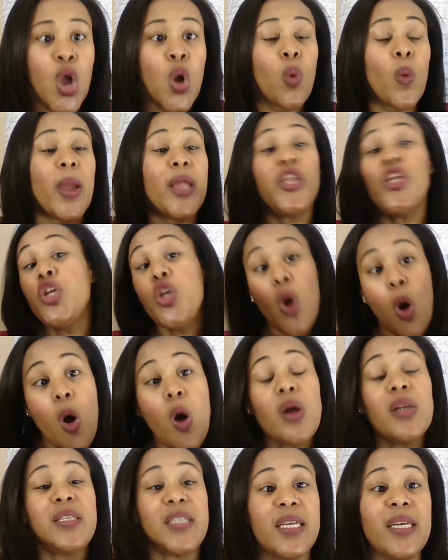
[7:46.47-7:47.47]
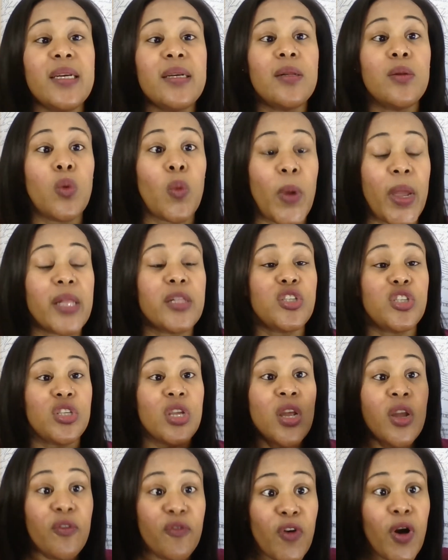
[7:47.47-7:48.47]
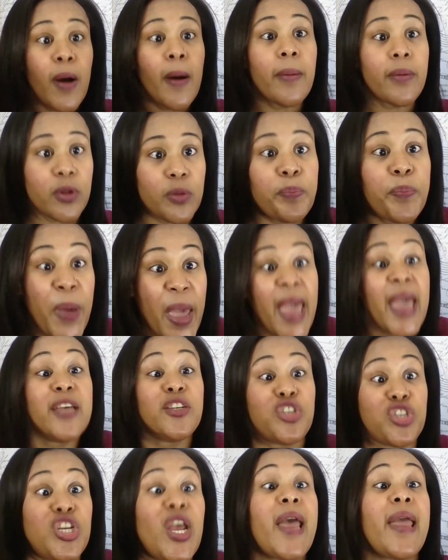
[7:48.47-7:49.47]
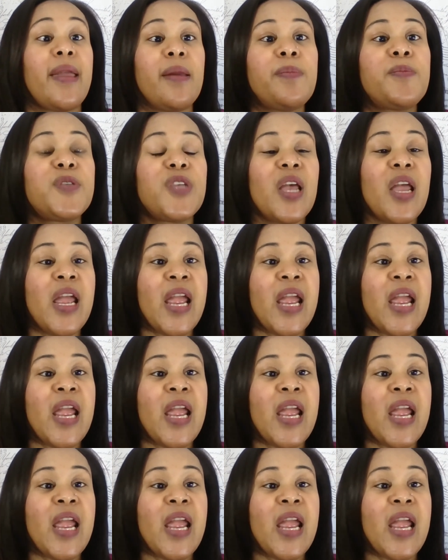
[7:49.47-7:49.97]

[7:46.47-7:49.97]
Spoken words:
when your deal went for pear-shaped